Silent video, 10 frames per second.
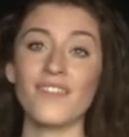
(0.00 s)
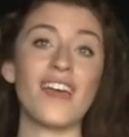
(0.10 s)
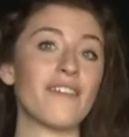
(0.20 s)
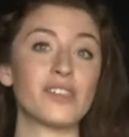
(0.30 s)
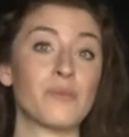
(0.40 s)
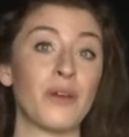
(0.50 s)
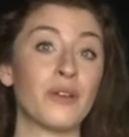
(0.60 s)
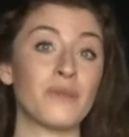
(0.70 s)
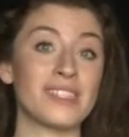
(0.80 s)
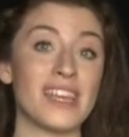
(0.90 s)
Fairer
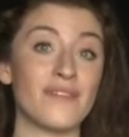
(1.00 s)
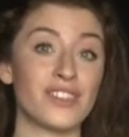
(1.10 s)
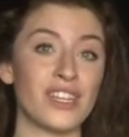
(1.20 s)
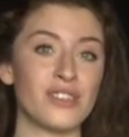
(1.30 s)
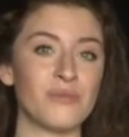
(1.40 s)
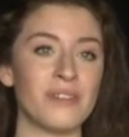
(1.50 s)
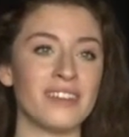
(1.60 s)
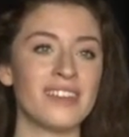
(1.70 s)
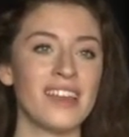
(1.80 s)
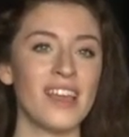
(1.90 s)
spoken was never gentleman.
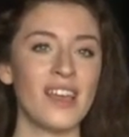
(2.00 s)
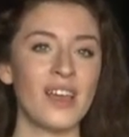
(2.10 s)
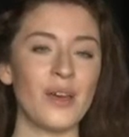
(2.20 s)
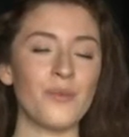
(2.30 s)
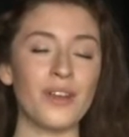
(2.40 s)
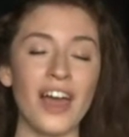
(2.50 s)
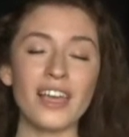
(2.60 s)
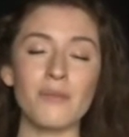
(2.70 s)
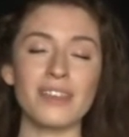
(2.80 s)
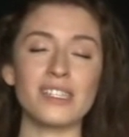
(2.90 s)
When I
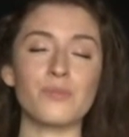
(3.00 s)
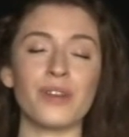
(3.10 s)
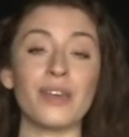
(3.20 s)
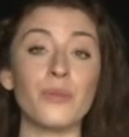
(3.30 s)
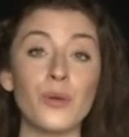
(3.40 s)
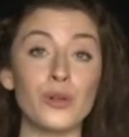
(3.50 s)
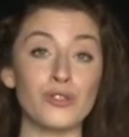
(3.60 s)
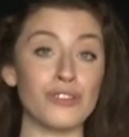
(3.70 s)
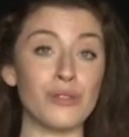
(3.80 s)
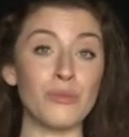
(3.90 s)
come in to bring him
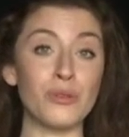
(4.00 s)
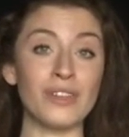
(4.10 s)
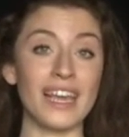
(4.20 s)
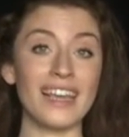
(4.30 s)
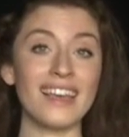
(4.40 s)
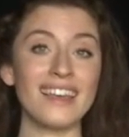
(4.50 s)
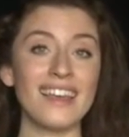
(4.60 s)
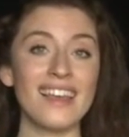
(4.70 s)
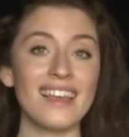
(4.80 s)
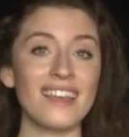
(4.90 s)
water in the morning,
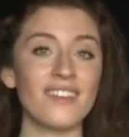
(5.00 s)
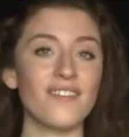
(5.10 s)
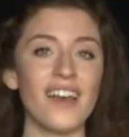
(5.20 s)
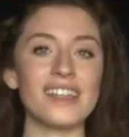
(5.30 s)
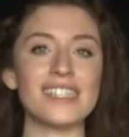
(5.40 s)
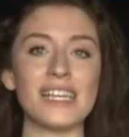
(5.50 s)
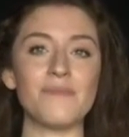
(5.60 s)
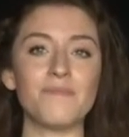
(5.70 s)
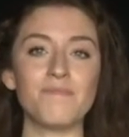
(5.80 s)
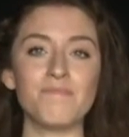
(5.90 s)
first he
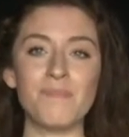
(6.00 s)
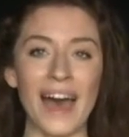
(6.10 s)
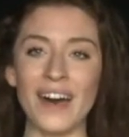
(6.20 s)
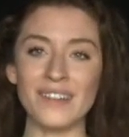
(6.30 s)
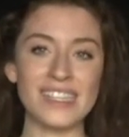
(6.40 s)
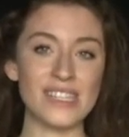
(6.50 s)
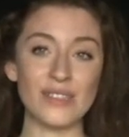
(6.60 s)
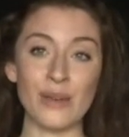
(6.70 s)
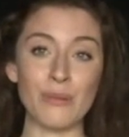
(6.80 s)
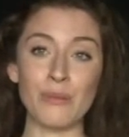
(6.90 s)
bows his
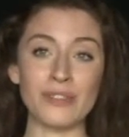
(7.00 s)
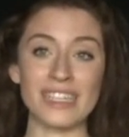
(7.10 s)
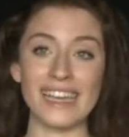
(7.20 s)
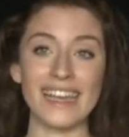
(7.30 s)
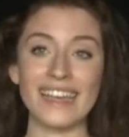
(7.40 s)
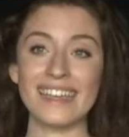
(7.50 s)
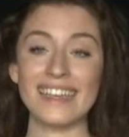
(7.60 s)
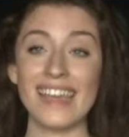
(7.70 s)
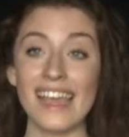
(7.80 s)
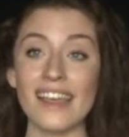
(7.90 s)
noble body,
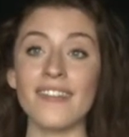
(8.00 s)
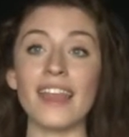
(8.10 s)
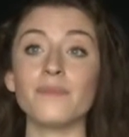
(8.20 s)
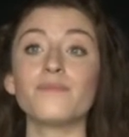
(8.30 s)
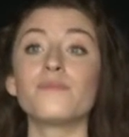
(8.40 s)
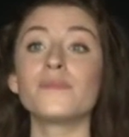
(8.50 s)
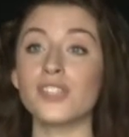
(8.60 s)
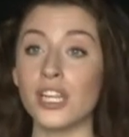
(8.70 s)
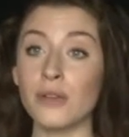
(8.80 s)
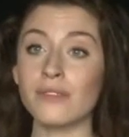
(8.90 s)
then
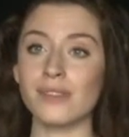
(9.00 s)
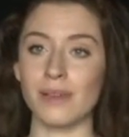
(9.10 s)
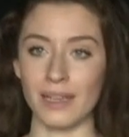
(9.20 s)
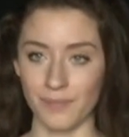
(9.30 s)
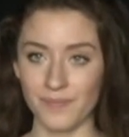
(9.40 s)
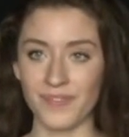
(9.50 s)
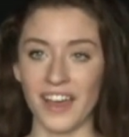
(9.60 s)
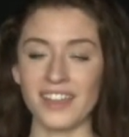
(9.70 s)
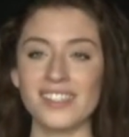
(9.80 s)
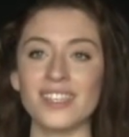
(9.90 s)
salutes me
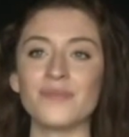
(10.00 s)
thus.